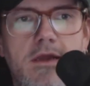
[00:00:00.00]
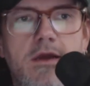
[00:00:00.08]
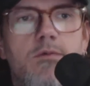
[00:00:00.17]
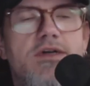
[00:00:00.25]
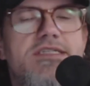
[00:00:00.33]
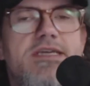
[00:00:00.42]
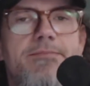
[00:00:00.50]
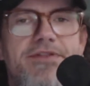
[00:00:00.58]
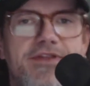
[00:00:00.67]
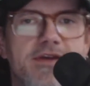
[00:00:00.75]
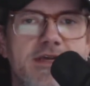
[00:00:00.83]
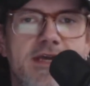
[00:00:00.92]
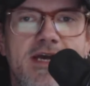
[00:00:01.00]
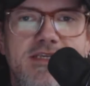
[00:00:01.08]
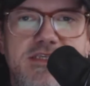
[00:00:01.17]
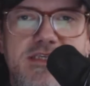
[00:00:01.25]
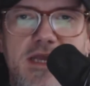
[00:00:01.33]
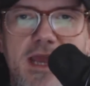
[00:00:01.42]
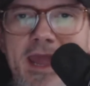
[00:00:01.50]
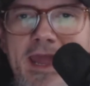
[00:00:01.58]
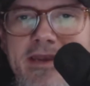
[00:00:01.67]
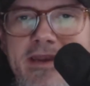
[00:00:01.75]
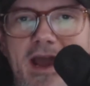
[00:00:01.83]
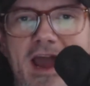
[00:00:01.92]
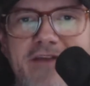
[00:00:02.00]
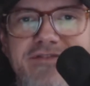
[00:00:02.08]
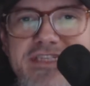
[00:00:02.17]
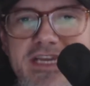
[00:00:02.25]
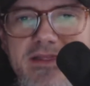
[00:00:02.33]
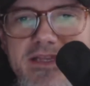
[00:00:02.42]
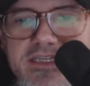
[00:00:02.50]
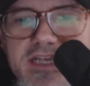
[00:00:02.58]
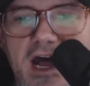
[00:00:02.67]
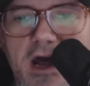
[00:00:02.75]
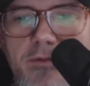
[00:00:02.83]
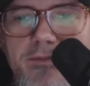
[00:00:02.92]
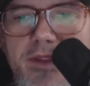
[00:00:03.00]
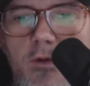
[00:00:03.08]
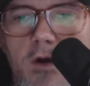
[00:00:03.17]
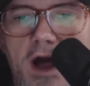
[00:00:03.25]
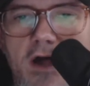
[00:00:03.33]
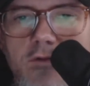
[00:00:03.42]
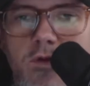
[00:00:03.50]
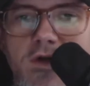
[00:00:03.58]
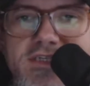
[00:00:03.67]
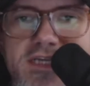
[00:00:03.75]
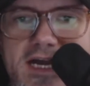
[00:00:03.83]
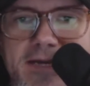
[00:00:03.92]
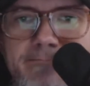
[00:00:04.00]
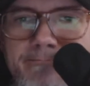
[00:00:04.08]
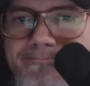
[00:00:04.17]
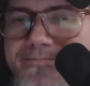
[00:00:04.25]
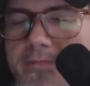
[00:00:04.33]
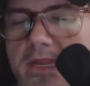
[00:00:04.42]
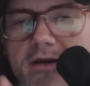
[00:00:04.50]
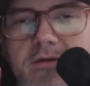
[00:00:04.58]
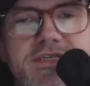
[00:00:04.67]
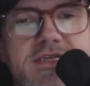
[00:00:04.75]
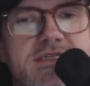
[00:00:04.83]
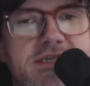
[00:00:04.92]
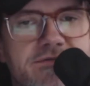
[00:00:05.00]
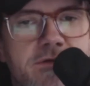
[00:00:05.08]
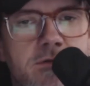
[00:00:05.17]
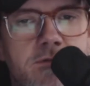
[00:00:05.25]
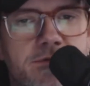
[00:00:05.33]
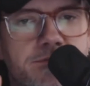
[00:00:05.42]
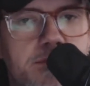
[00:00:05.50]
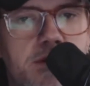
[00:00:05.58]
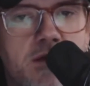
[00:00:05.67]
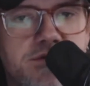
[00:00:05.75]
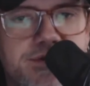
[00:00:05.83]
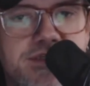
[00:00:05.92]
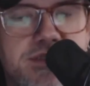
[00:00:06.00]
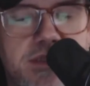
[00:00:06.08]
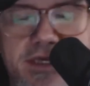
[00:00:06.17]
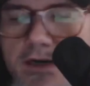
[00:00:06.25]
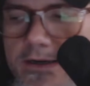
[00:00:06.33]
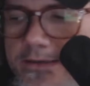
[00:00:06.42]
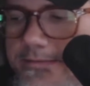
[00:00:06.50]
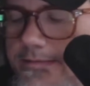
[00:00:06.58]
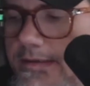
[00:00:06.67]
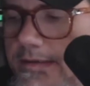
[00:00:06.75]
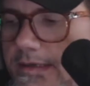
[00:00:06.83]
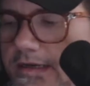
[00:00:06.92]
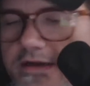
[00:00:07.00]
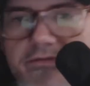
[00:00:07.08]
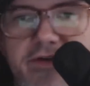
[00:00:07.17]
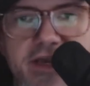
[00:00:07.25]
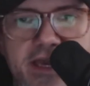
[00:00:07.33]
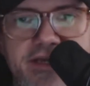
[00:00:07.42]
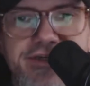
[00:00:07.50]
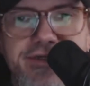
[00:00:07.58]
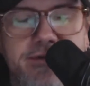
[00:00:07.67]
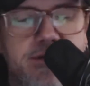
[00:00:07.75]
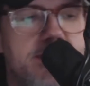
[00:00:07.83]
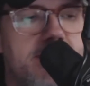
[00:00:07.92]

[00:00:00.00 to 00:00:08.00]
With Sympathy, yes. And I've seen this album in the wild one time. It was in Denver when I was recently on vacation.